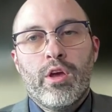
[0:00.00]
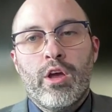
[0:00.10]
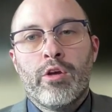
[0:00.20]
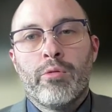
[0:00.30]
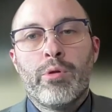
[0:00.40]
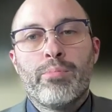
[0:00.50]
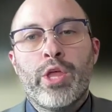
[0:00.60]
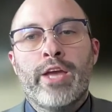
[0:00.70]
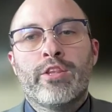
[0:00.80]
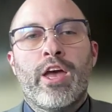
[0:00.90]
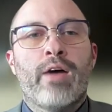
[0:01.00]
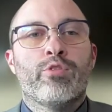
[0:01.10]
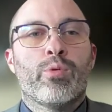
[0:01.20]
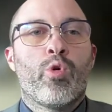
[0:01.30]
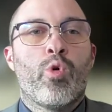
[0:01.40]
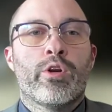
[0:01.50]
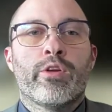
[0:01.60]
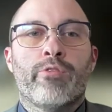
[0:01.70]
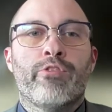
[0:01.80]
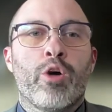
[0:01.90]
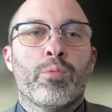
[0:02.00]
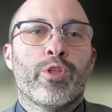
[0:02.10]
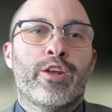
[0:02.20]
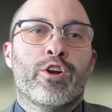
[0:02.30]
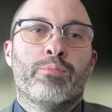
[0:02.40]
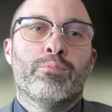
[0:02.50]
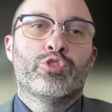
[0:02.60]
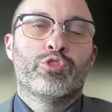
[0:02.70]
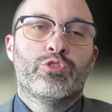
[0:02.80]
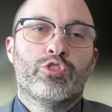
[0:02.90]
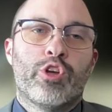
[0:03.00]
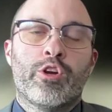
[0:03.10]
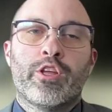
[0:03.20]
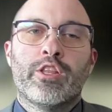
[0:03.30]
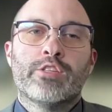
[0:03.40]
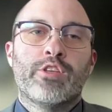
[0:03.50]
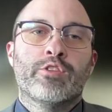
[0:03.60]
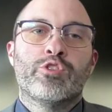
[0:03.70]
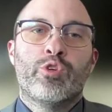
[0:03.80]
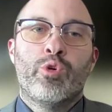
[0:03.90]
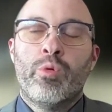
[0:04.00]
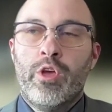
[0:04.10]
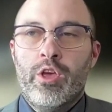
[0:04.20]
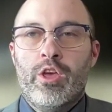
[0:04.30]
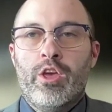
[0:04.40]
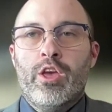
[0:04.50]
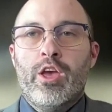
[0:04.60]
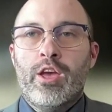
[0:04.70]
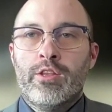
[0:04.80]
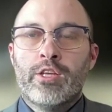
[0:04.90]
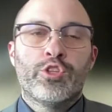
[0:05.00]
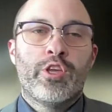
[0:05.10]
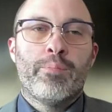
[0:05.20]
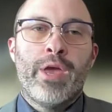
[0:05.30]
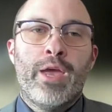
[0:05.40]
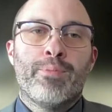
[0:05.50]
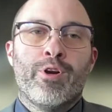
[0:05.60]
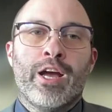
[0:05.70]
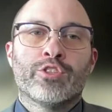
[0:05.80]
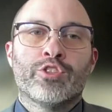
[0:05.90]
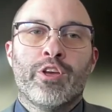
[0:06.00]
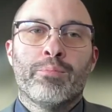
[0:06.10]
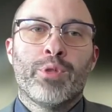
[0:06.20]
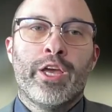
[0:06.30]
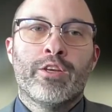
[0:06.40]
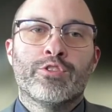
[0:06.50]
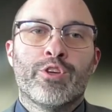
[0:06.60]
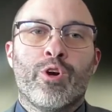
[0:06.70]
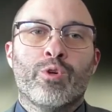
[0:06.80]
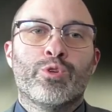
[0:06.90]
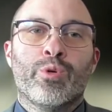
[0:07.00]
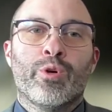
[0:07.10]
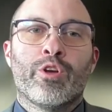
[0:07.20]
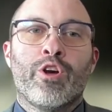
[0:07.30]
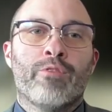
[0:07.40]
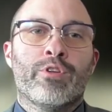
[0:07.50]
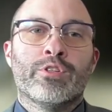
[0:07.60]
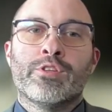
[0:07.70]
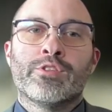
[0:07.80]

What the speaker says: We plan to have the recording available later. I'm turning this into initially a paper. Actually, I'm planning to go to a conference in